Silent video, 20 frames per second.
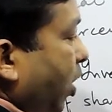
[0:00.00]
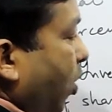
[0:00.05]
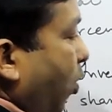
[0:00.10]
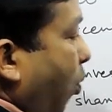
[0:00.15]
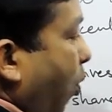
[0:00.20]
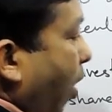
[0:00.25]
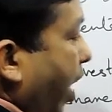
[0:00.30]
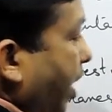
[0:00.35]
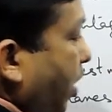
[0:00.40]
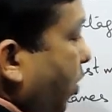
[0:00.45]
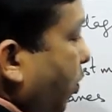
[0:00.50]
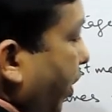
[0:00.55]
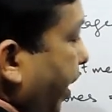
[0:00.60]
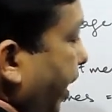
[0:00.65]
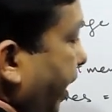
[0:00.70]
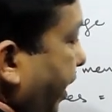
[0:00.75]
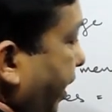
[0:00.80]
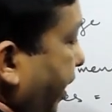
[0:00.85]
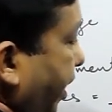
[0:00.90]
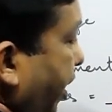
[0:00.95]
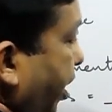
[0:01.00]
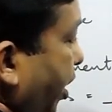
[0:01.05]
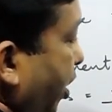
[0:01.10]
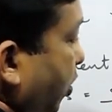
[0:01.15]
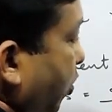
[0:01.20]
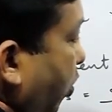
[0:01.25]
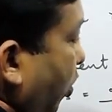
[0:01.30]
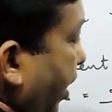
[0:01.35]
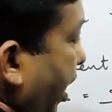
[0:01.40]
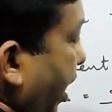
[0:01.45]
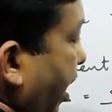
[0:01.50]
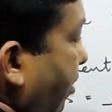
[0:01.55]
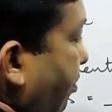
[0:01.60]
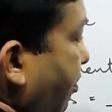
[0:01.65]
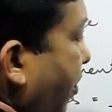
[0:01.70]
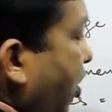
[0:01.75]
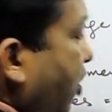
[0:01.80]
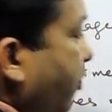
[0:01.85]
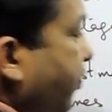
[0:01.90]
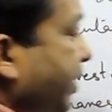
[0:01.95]
120. So the
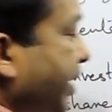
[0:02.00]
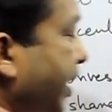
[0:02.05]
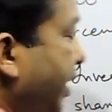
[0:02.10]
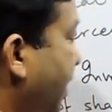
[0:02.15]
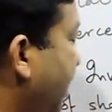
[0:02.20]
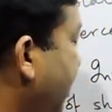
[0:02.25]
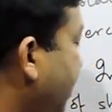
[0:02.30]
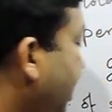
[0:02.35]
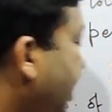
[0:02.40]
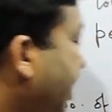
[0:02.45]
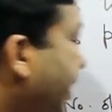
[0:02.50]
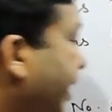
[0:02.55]
number of shares